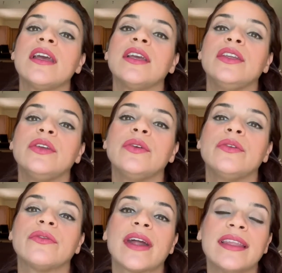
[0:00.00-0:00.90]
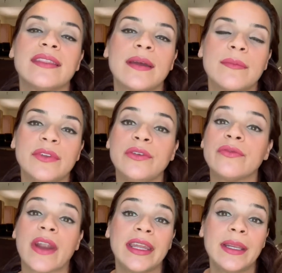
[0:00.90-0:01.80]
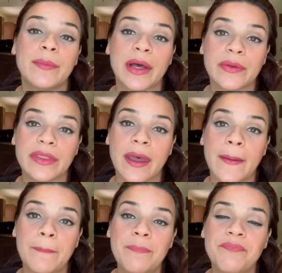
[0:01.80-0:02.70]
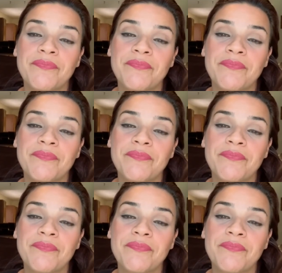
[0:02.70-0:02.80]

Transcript: You write about them,